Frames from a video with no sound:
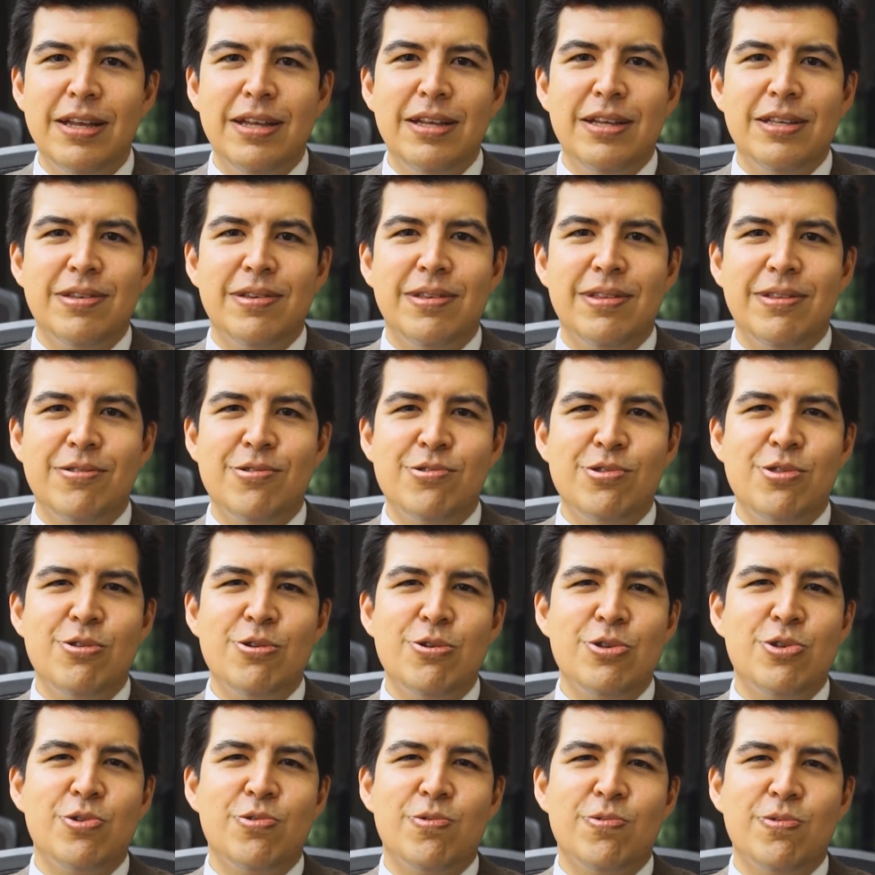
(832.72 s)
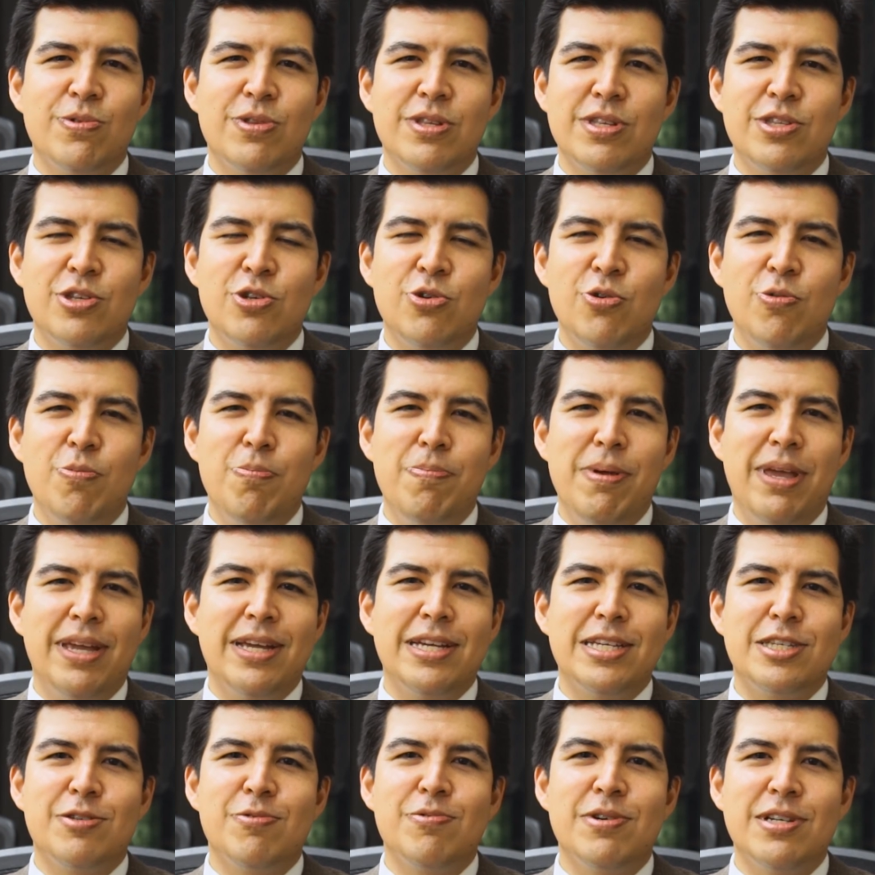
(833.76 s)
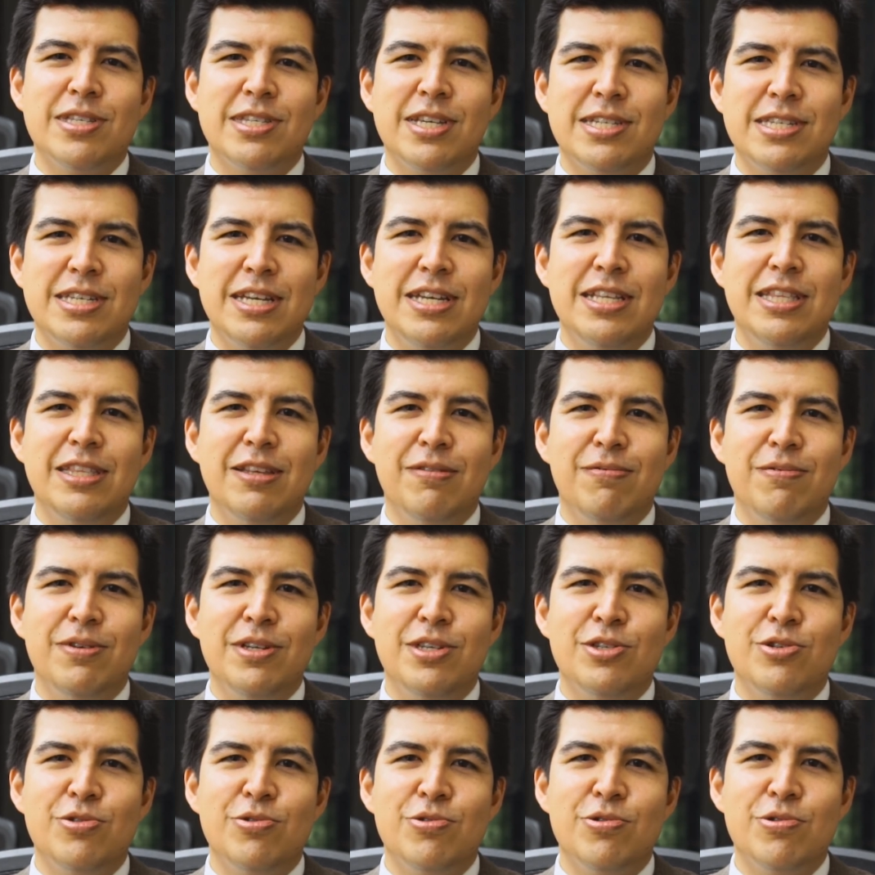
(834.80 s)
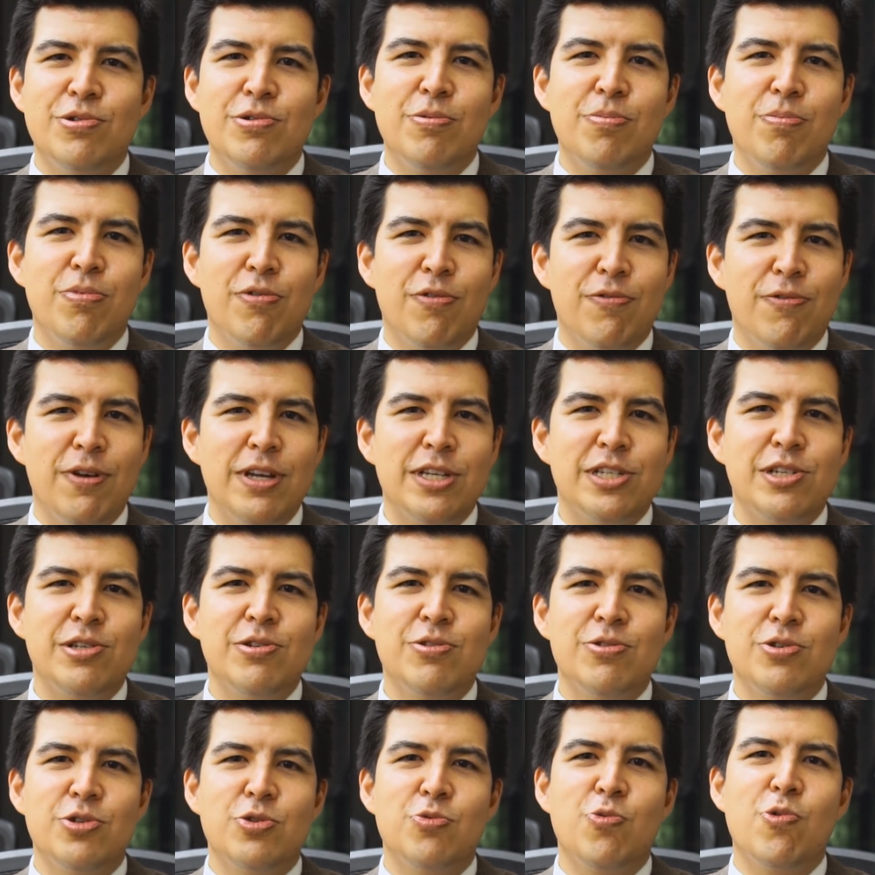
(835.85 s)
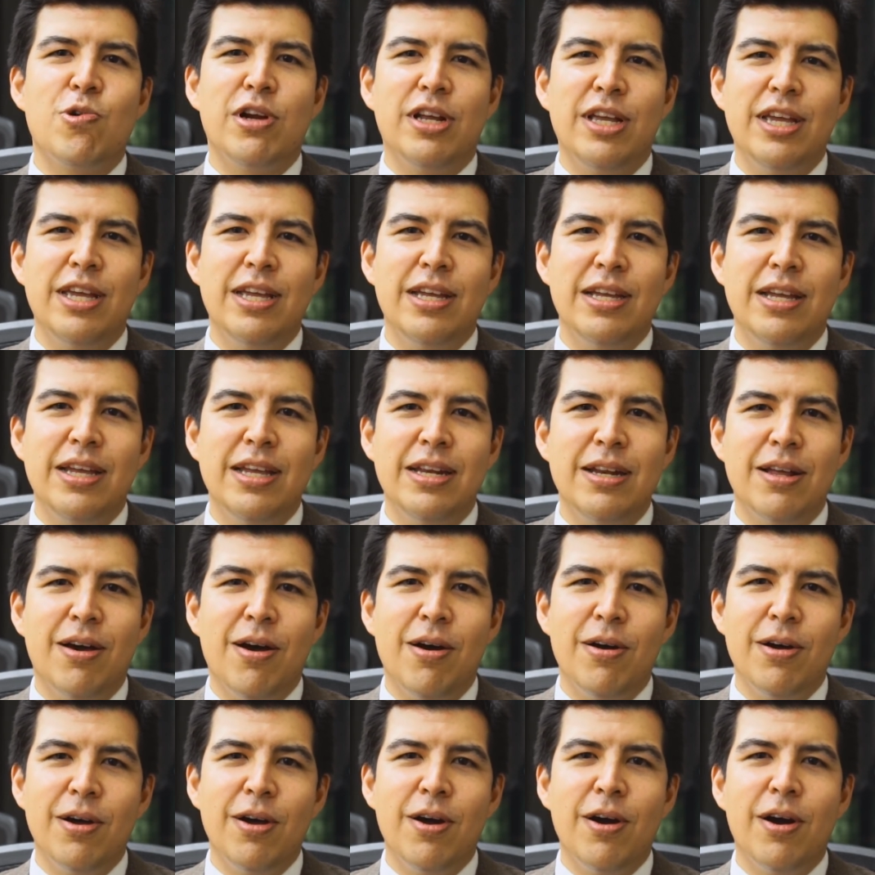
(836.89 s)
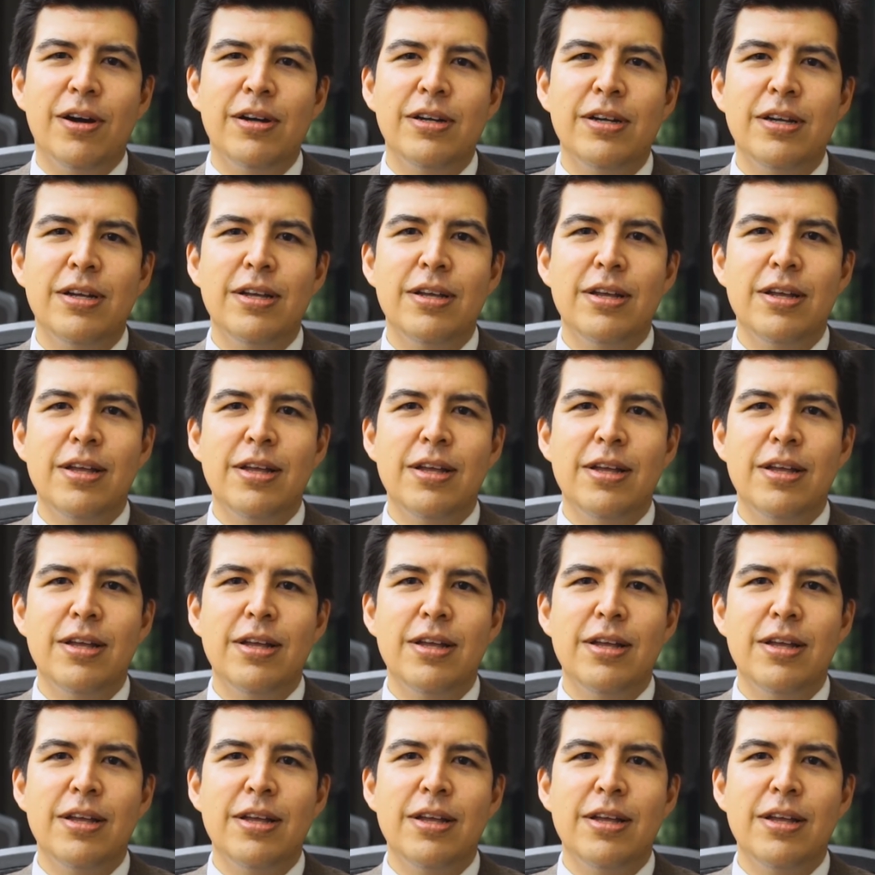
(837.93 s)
So those are the two biggest ones as individual professionals working in Hong Kong.